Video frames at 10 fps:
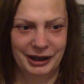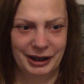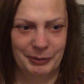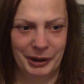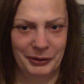
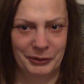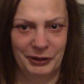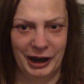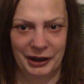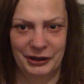about the
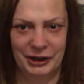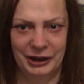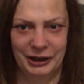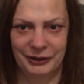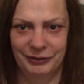fact
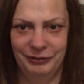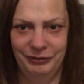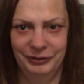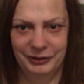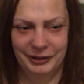that
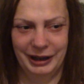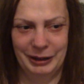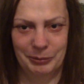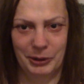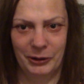
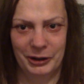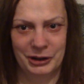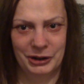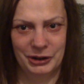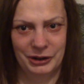in
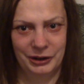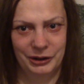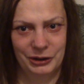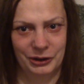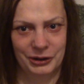Boris
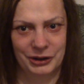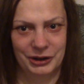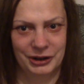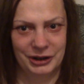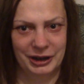
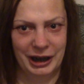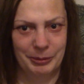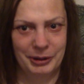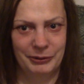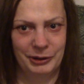Johnson's
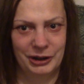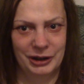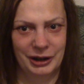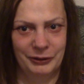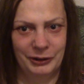Cabinet
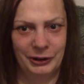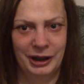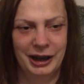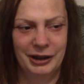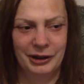reshuffle,
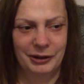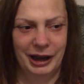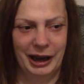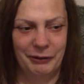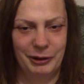
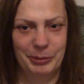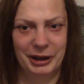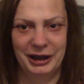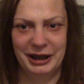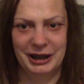
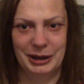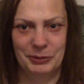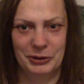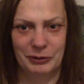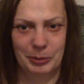everybody
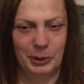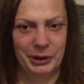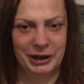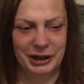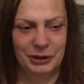seems to have
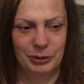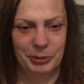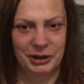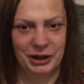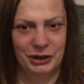appointed to a
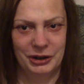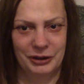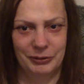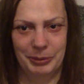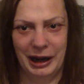position
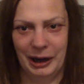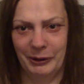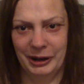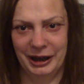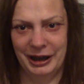of
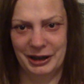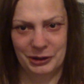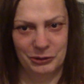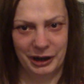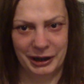power is a
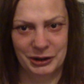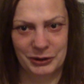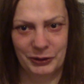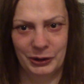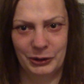
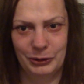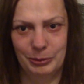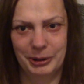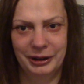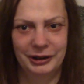transphobe,
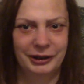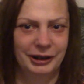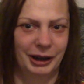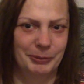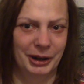
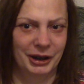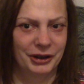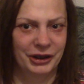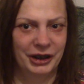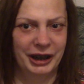among
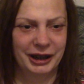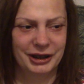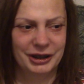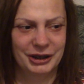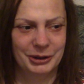other
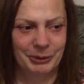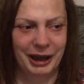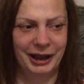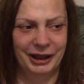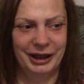things as
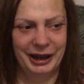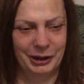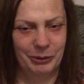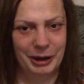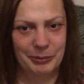well. They're
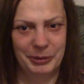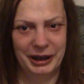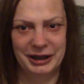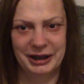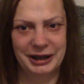quite
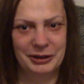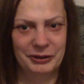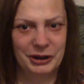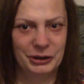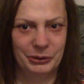bigoted
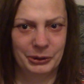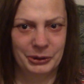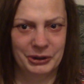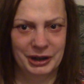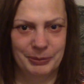
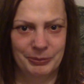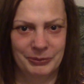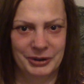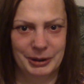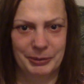individuals, some
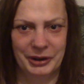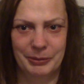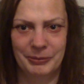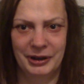of them.